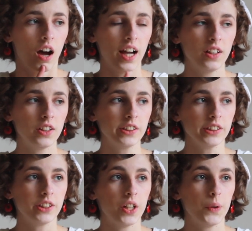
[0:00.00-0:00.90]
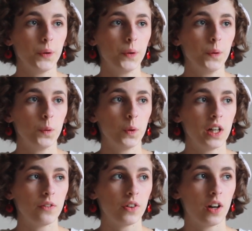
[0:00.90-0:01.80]
I learned to sew
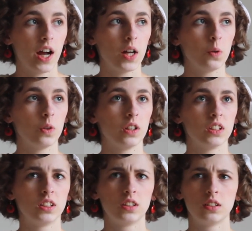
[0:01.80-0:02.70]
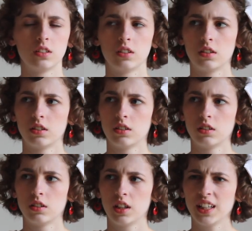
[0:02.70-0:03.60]
whenever I was,
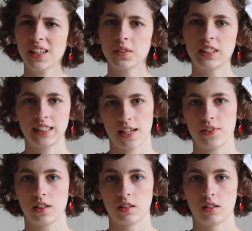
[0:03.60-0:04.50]
I think I was seven.